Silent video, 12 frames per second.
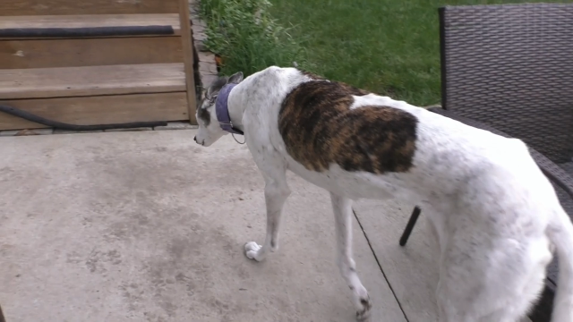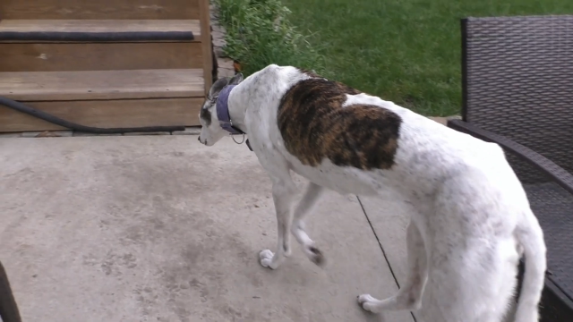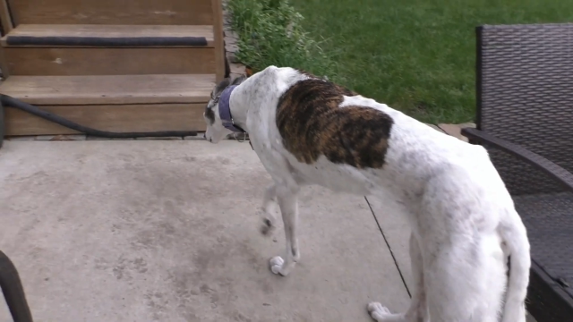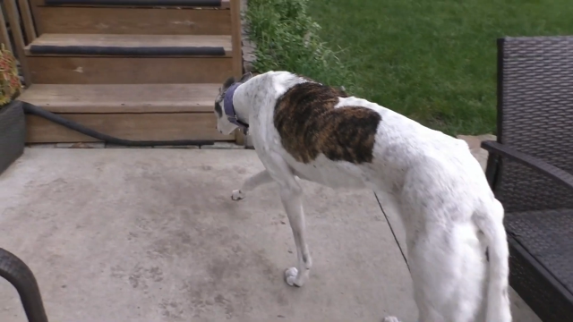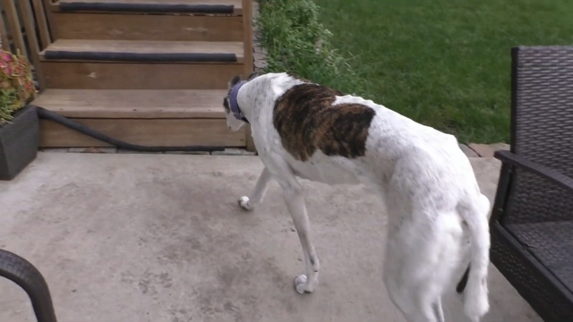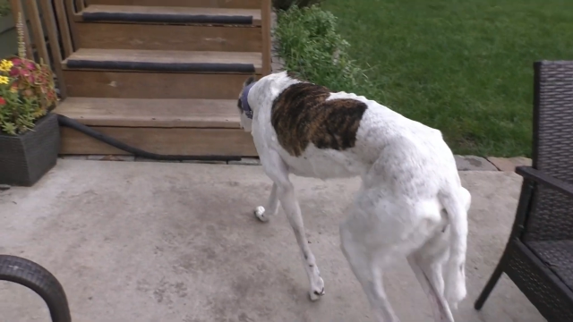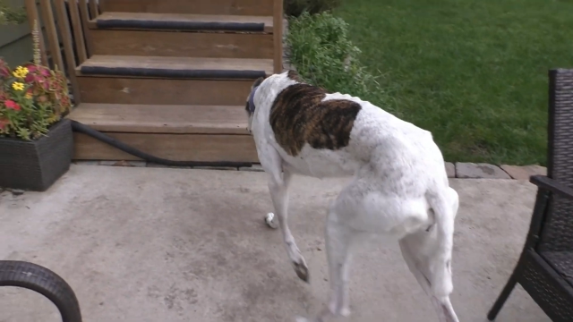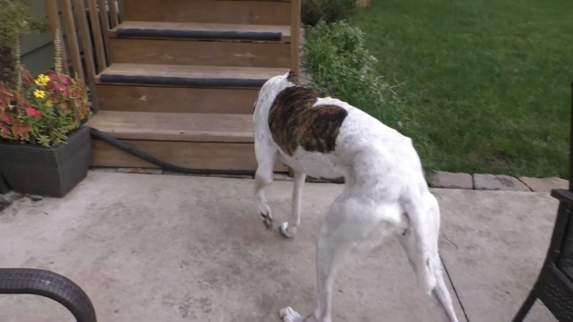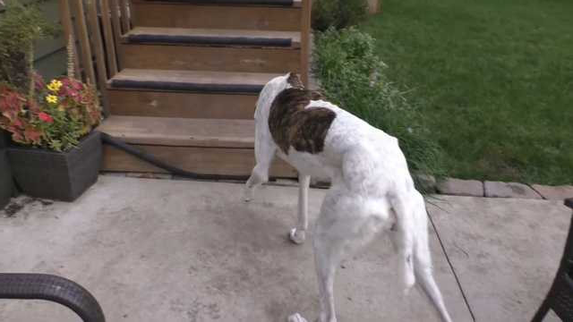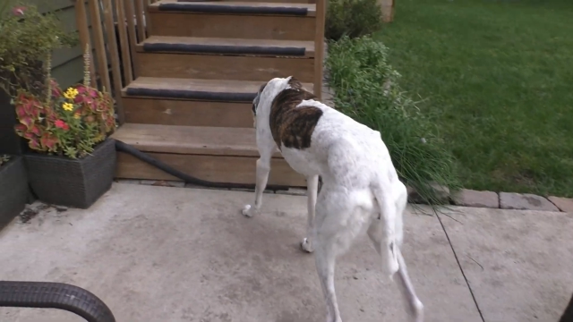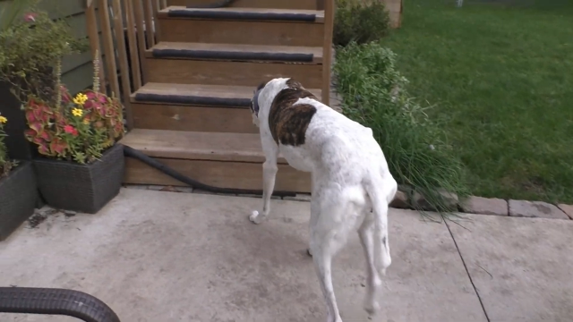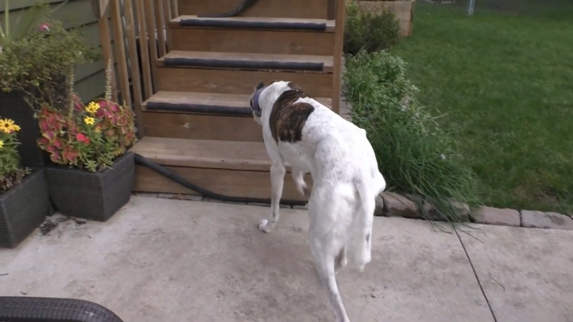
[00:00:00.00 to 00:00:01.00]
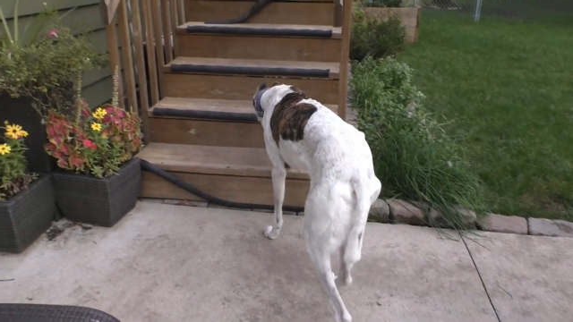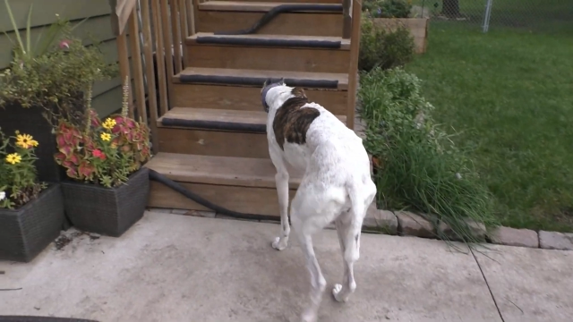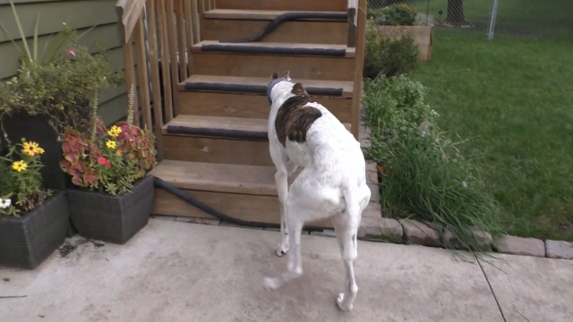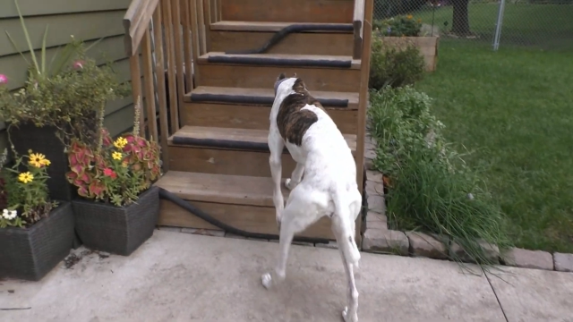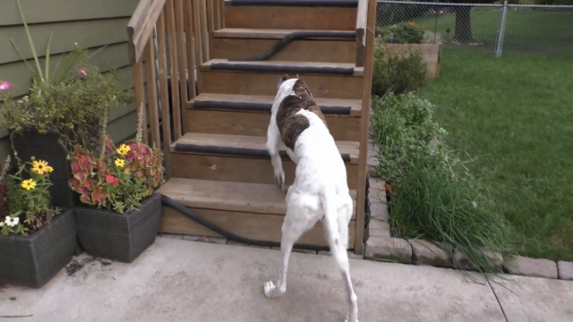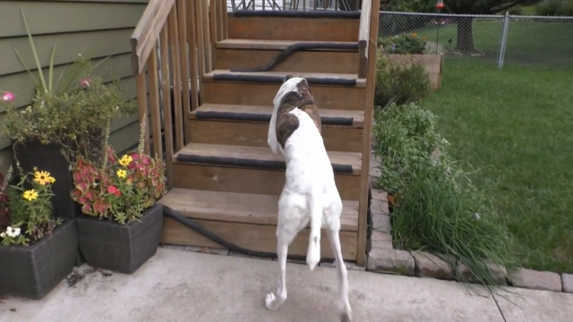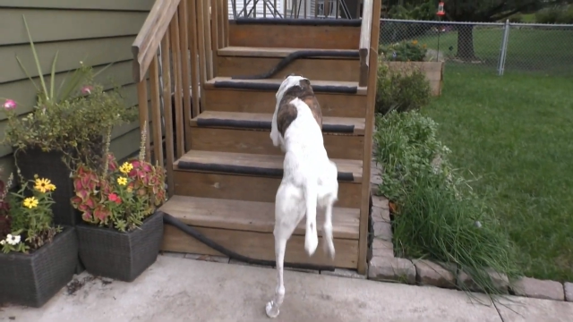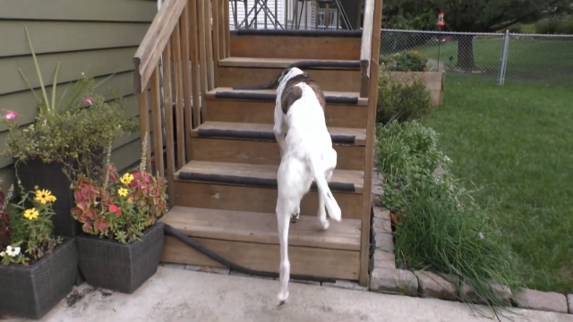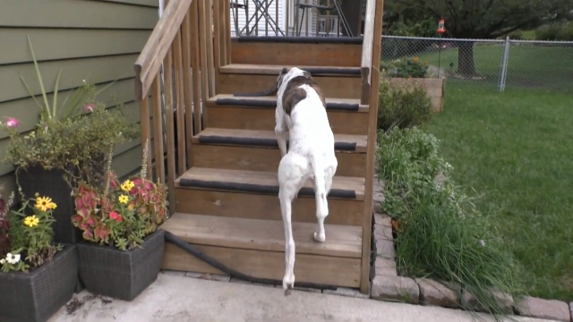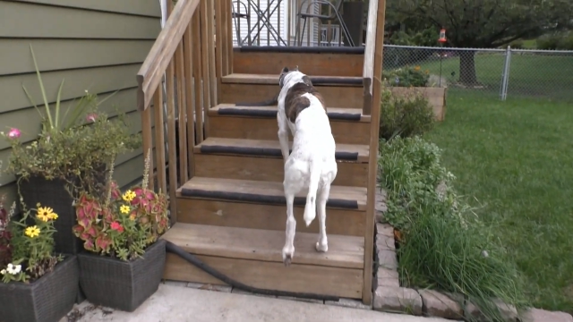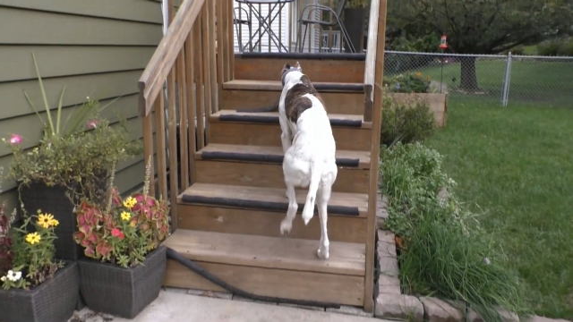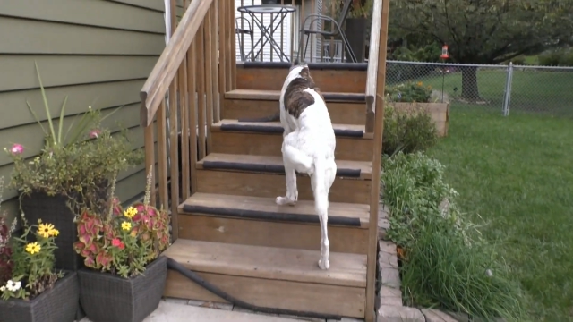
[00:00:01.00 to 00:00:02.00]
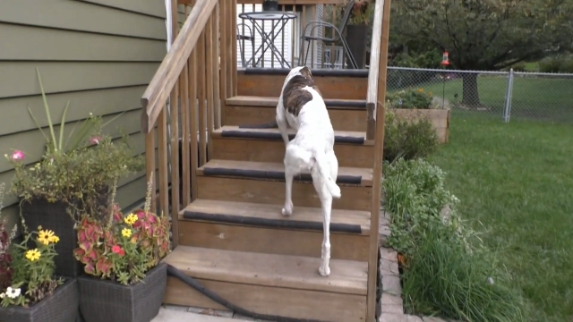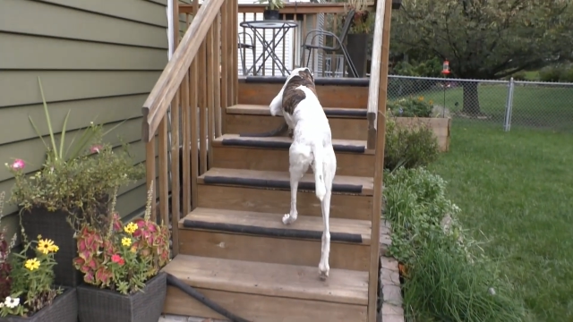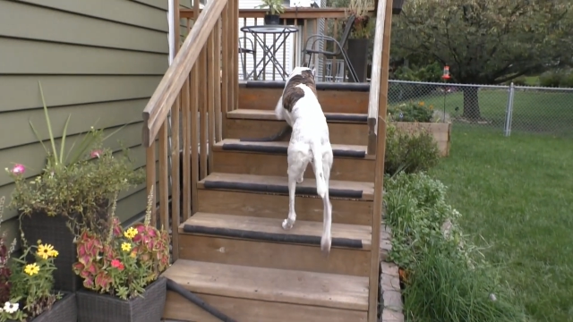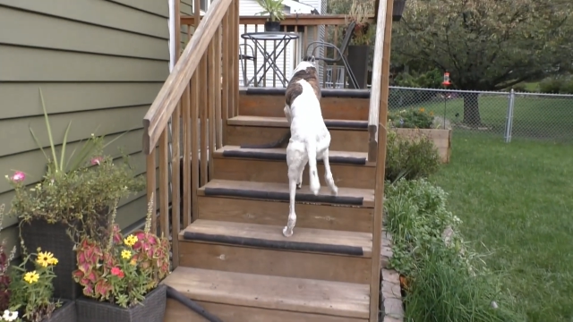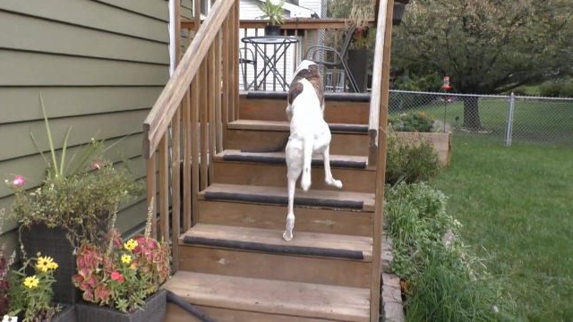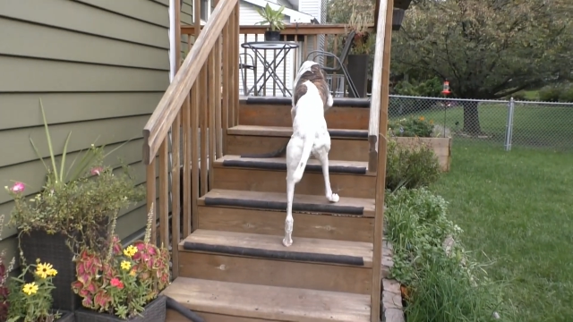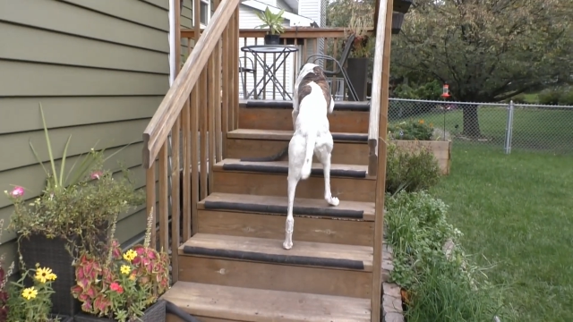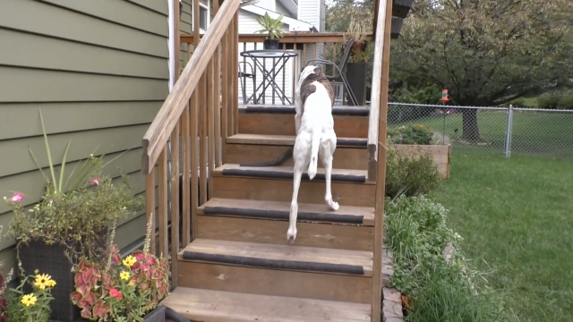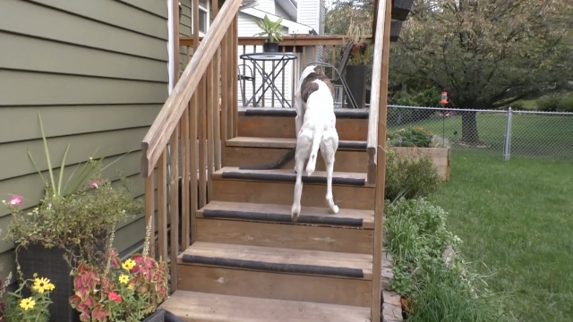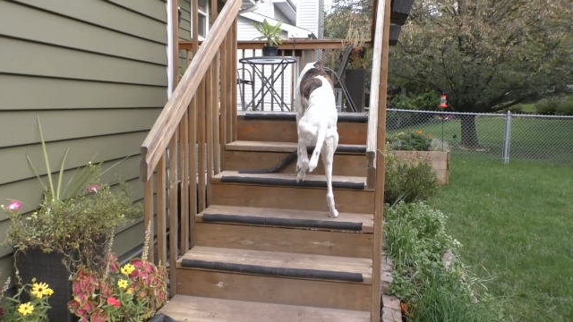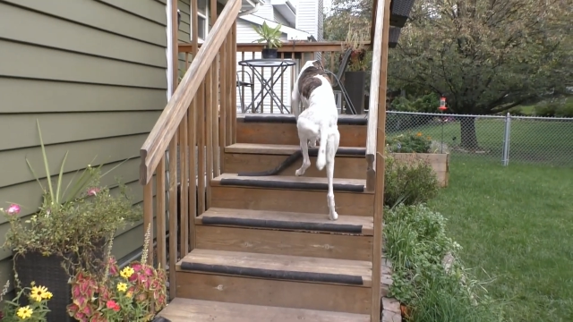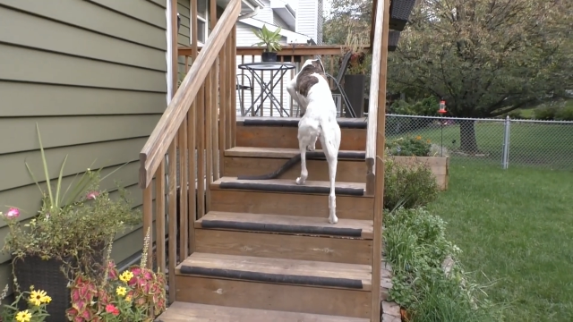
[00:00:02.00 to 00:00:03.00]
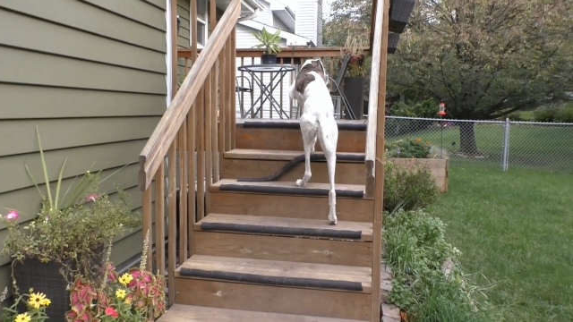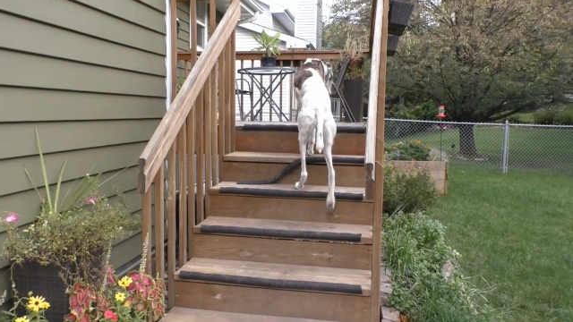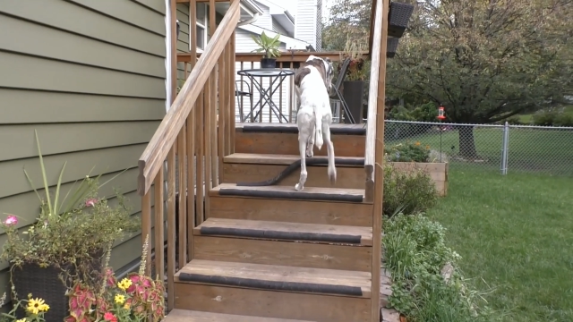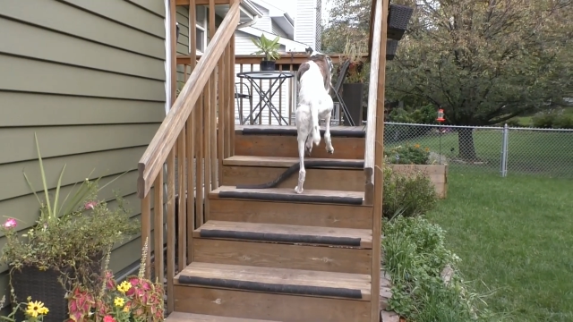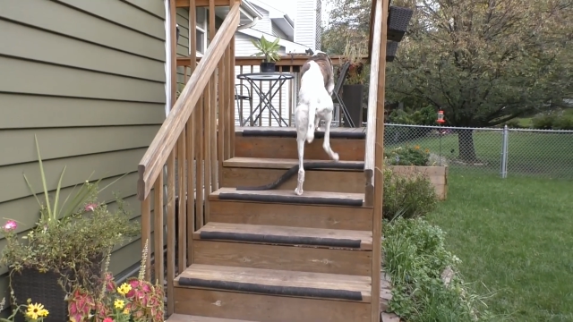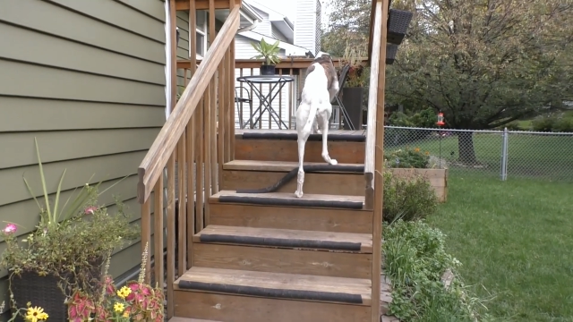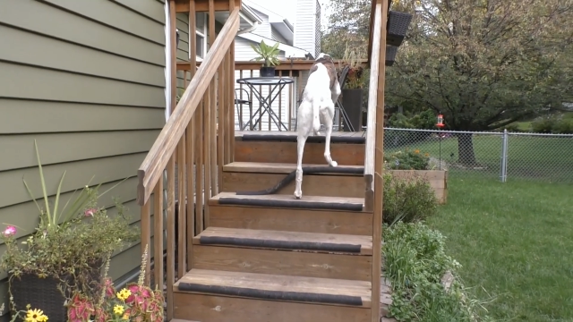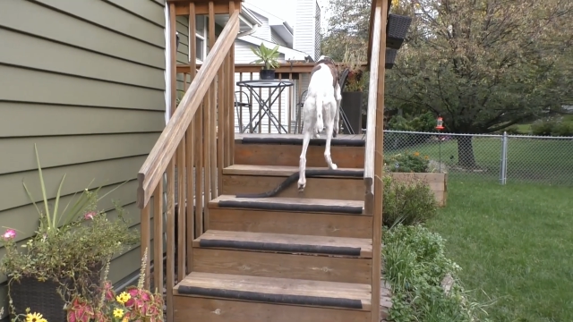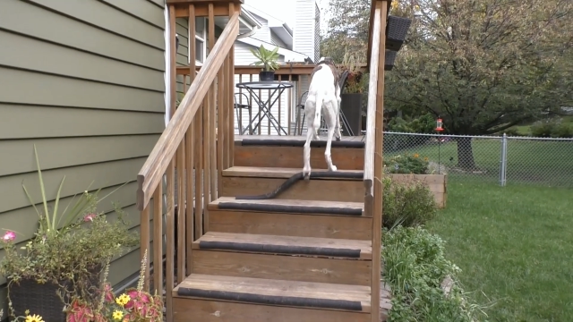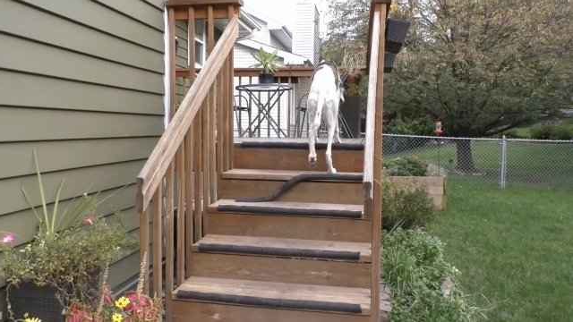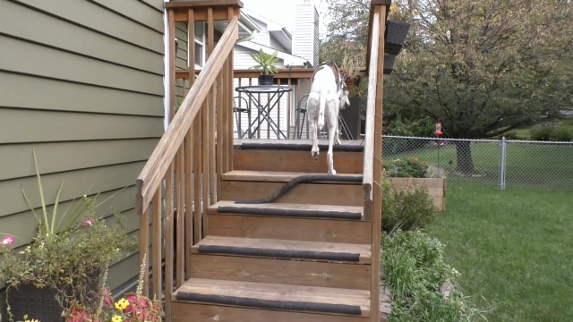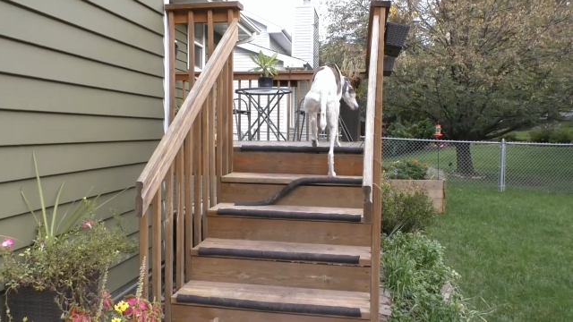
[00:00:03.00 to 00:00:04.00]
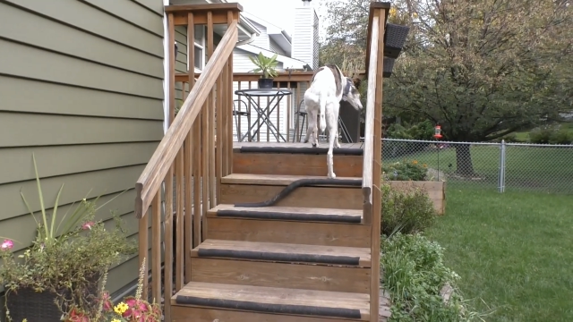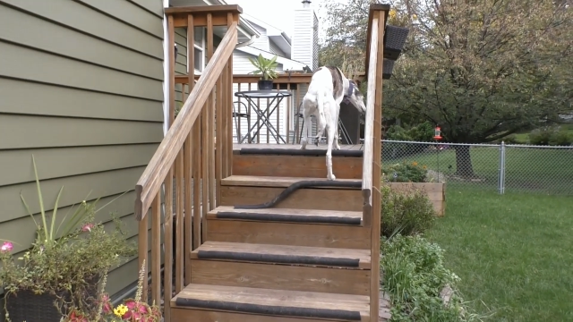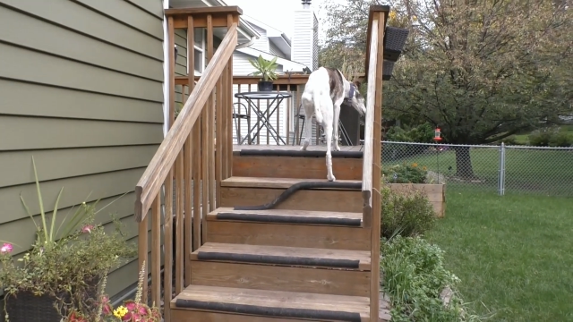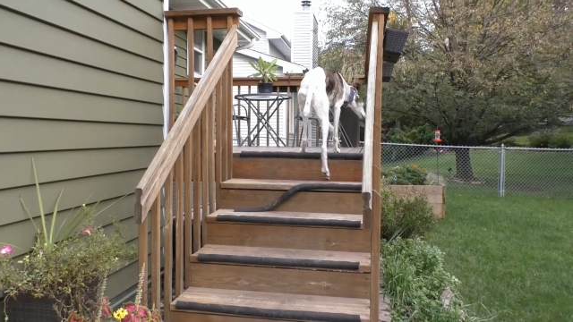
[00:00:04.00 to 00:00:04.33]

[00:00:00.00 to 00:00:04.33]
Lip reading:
(no speaker visible)